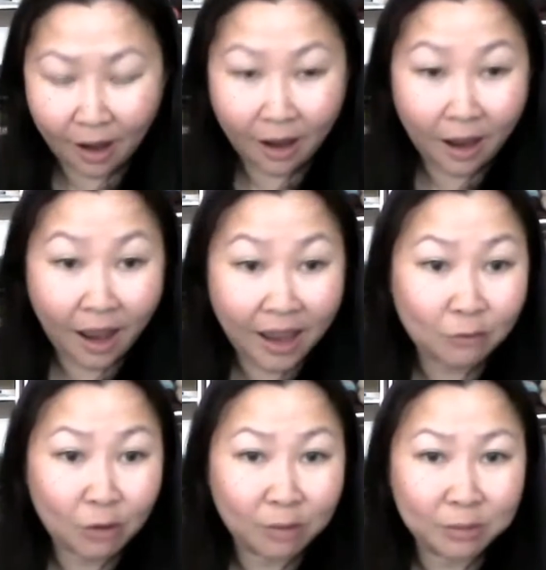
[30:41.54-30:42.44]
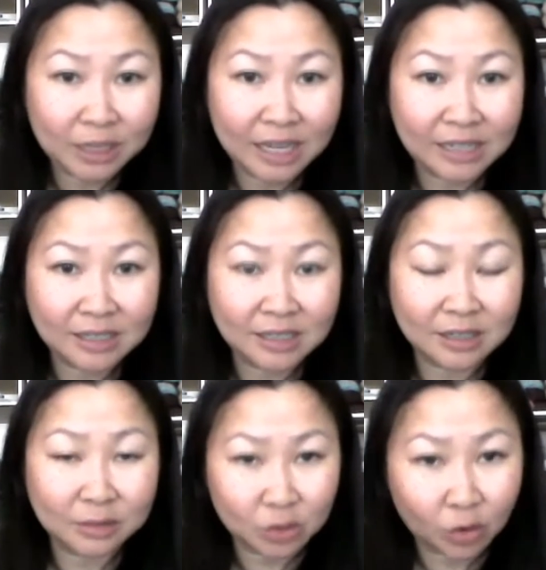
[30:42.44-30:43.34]
I have one place to
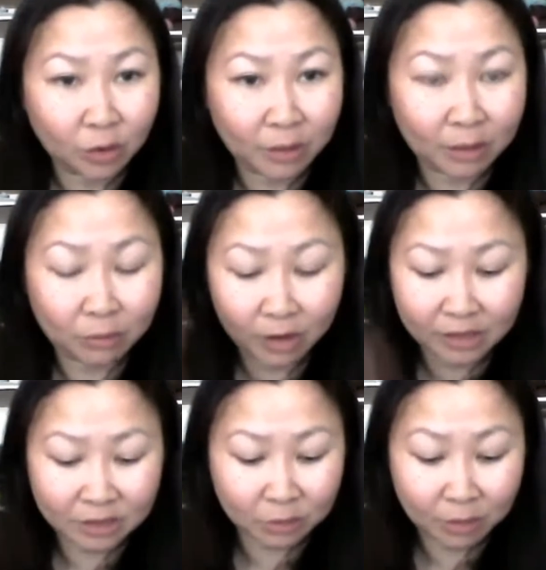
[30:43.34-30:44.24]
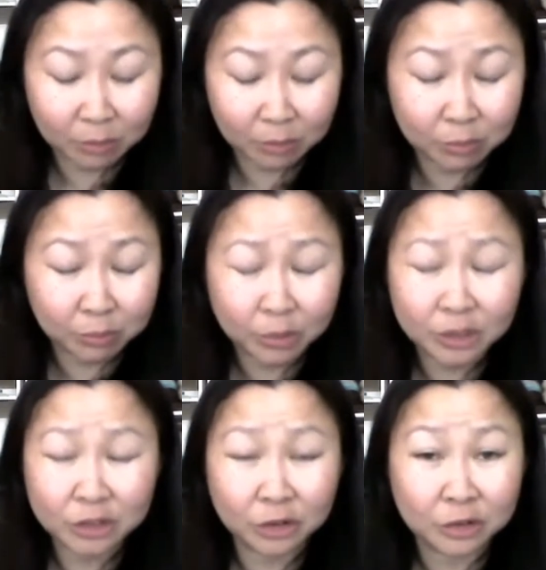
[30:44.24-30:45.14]
store my brain. So my bullet
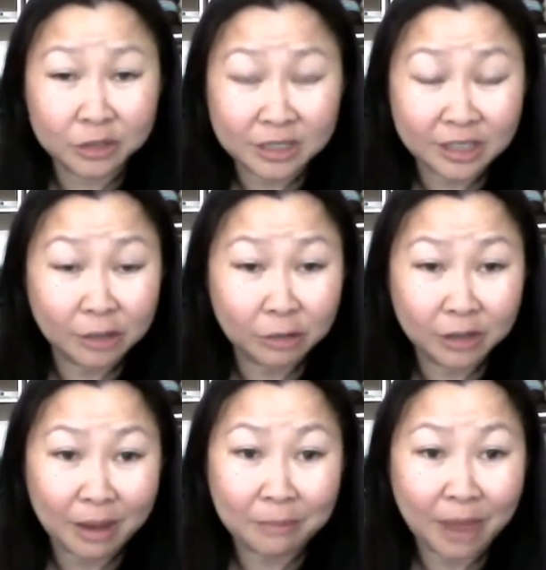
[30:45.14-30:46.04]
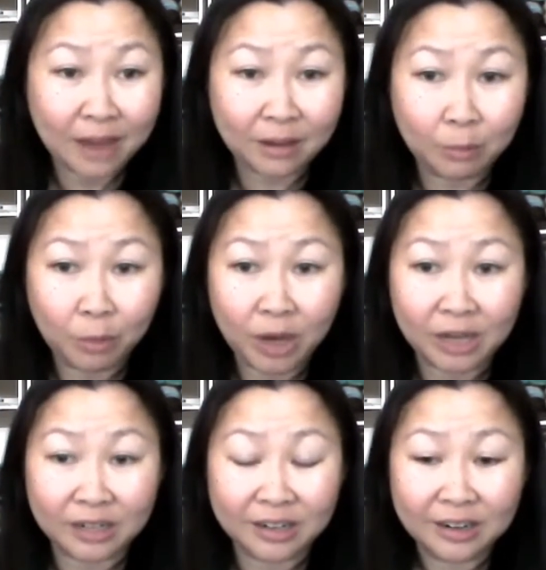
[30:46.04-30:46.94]
journal is literally my backup brain.
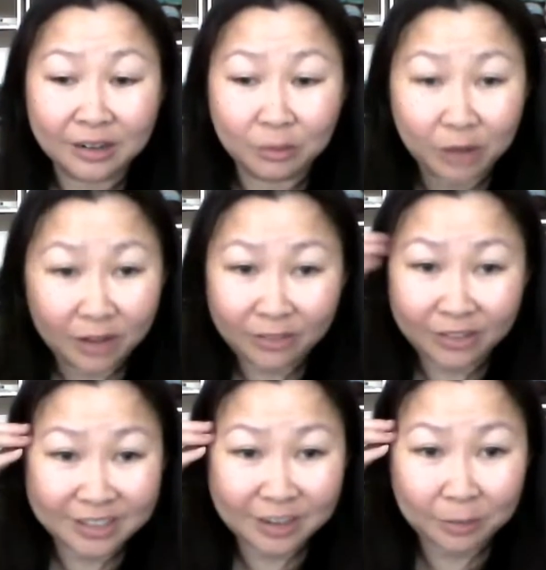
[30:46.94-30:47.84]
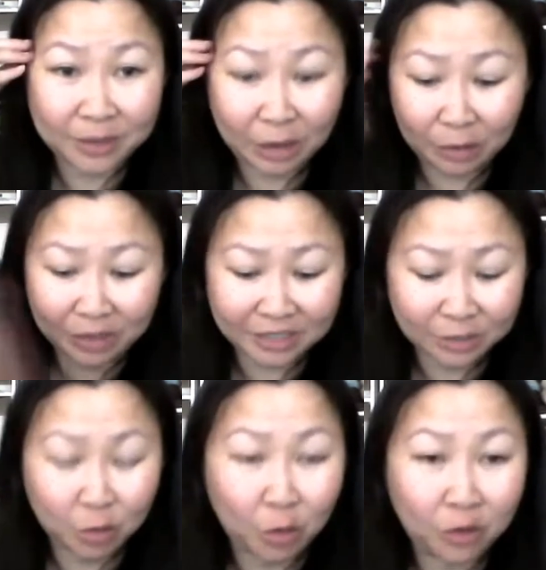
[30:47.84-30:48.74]
Whatever is up here is
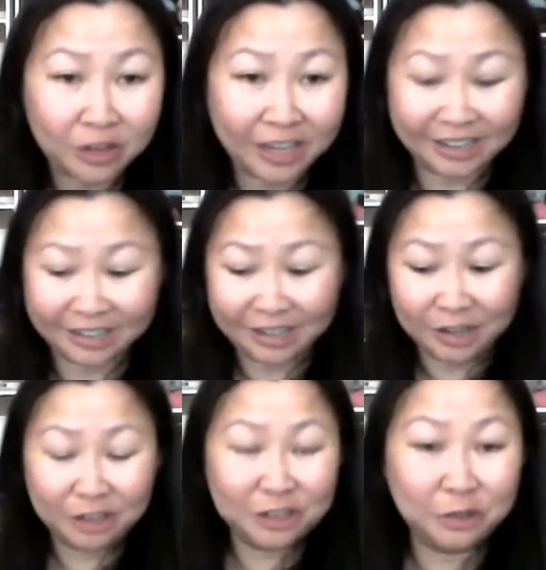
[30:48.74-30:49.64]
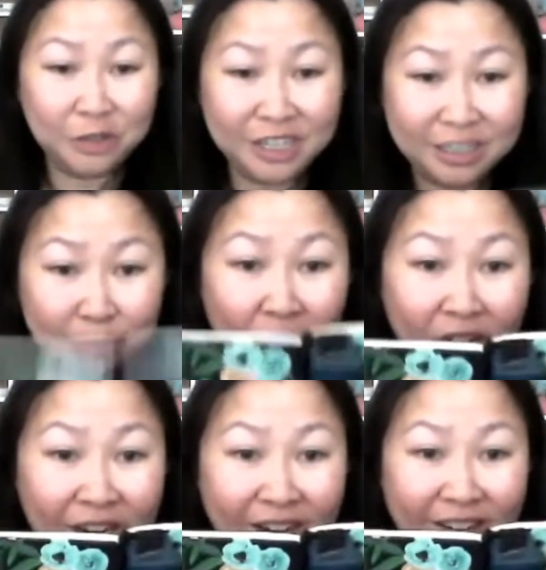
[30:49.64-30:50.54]
correlated to this
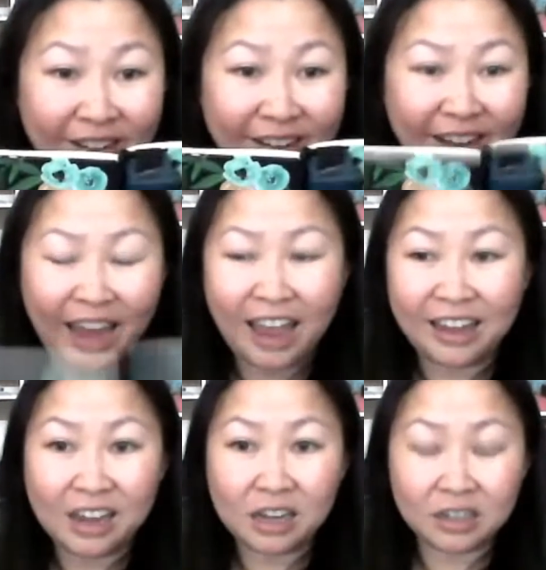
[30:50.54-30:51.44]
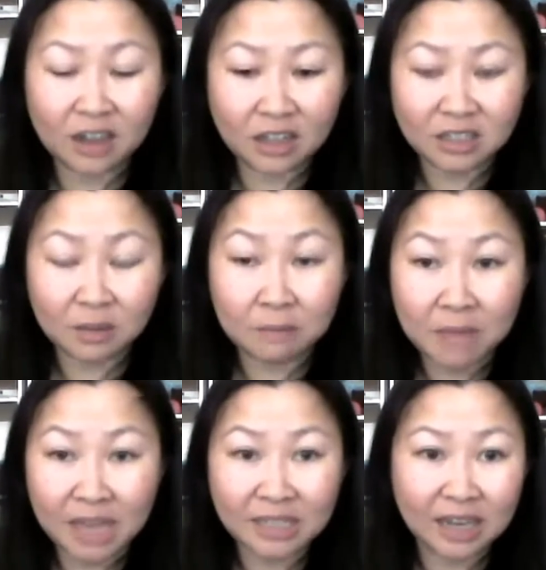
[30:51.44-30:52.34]
book. And it is
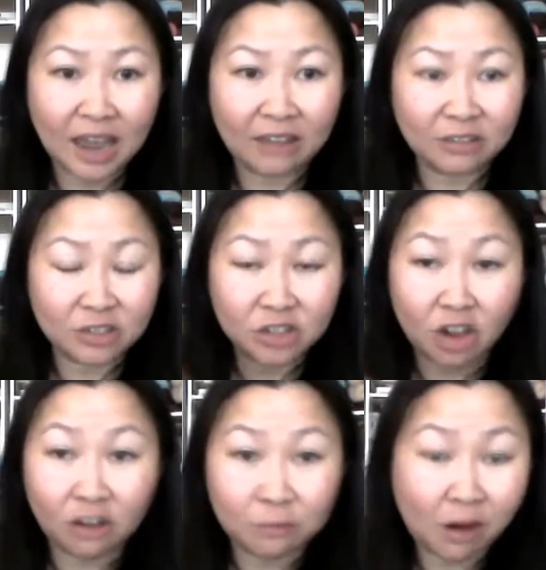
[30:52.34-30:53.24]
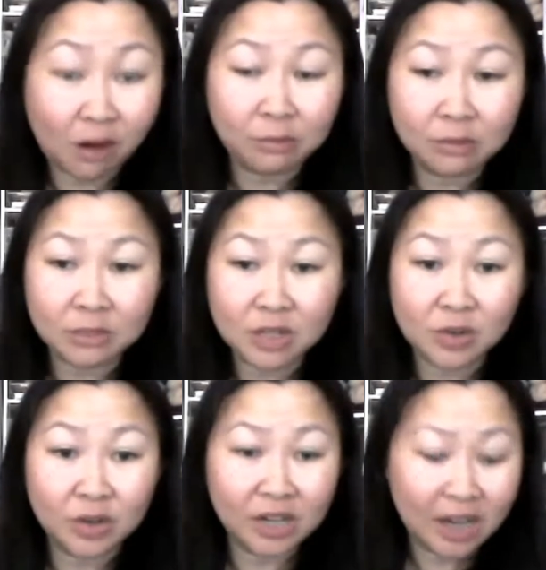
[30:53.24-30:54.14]
amazing. I've solved problems
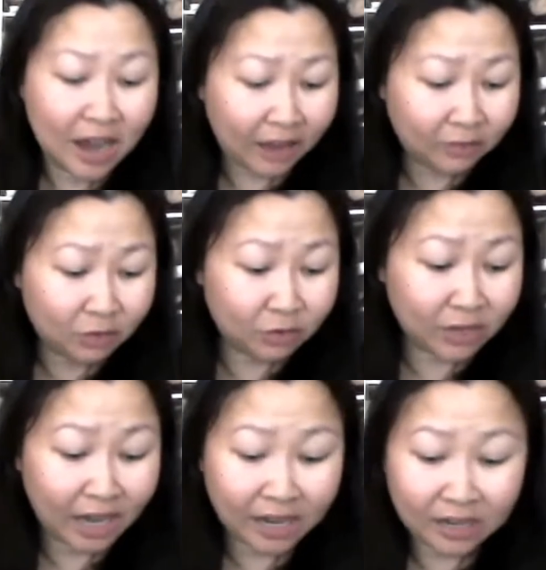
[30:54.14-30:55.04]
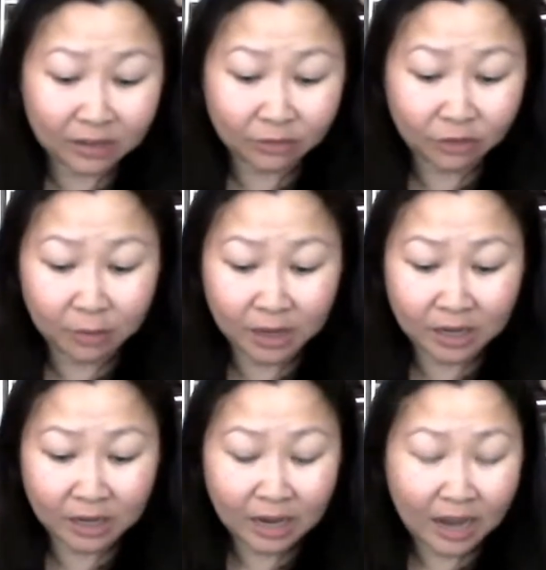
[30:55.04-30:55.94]
through it. I've created from it.
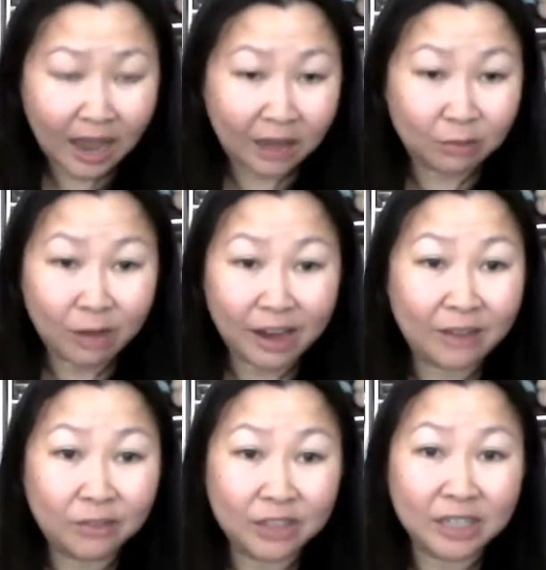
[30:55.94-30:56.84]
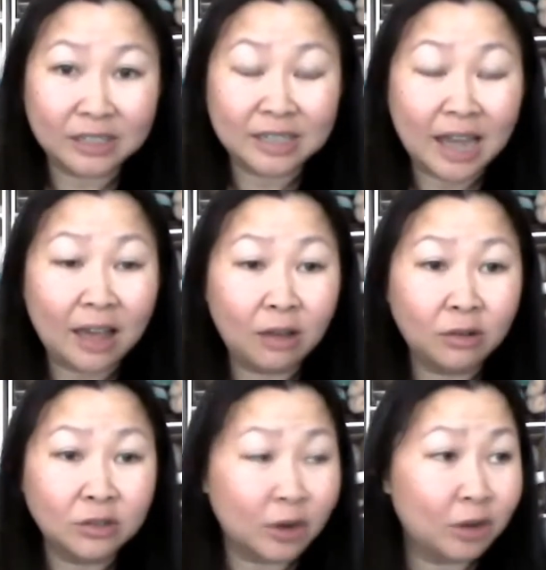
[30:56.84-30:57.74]
I write everything down
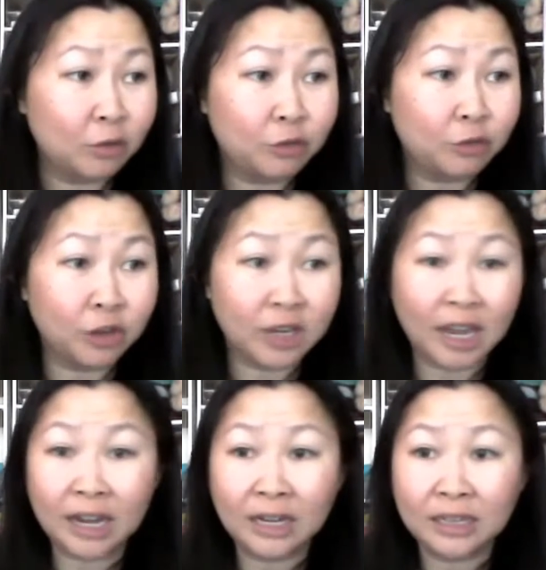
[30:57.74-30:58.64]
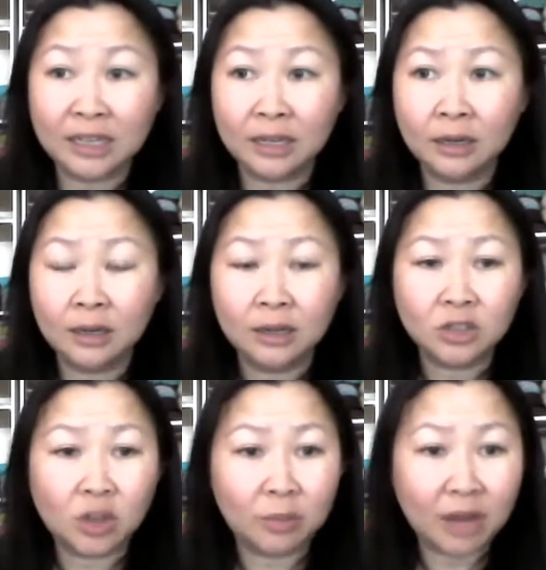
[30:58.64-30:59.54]
so I don't forget anything. So
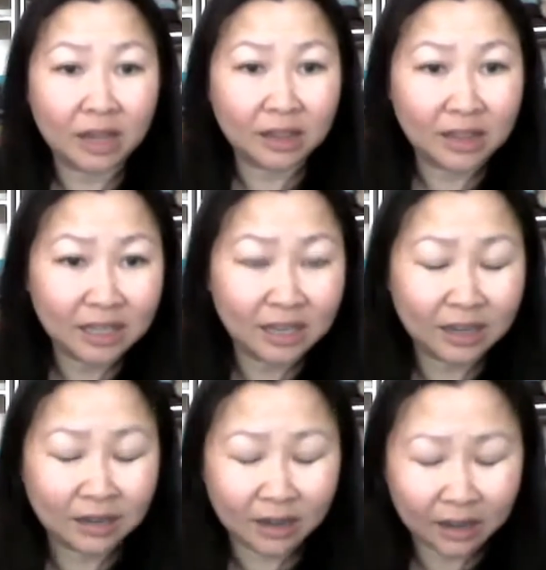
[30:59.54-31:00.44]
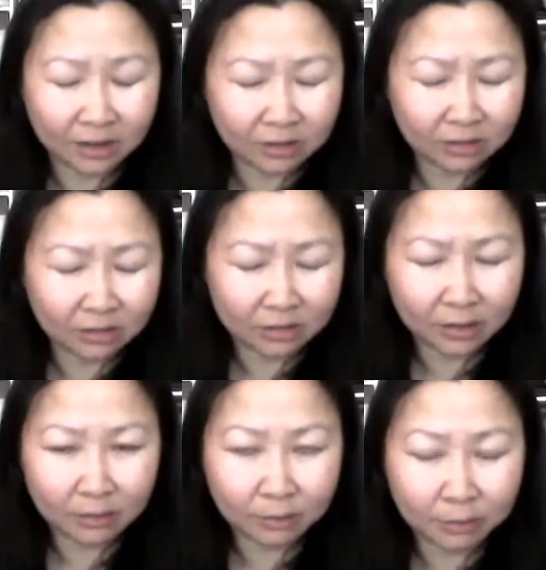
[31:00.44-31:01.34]
I'm not thinking and like
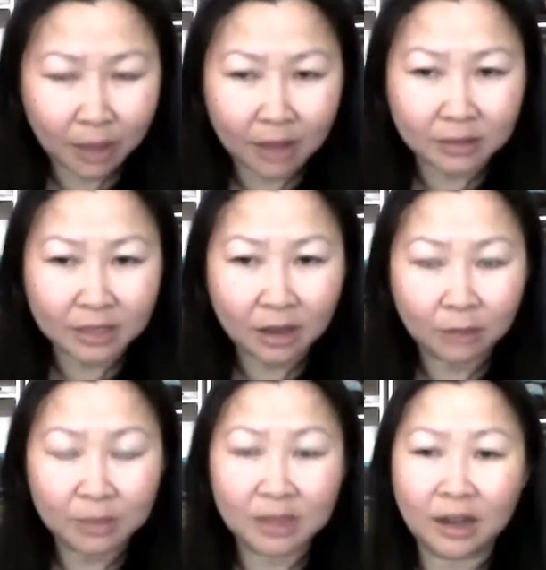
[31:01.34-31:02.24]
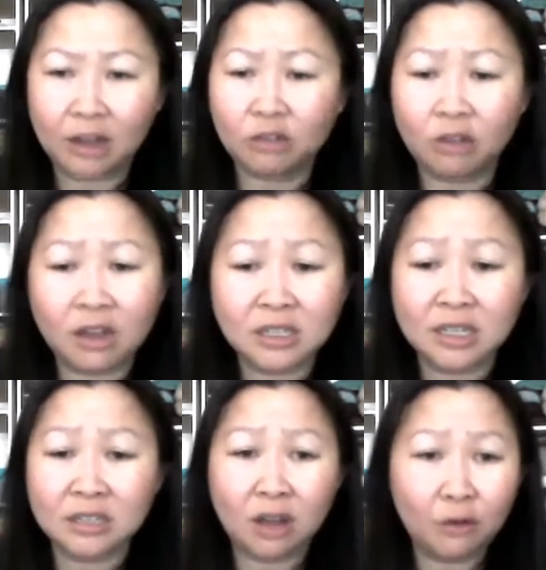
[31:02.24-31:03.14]
boggling up, and then I cross things off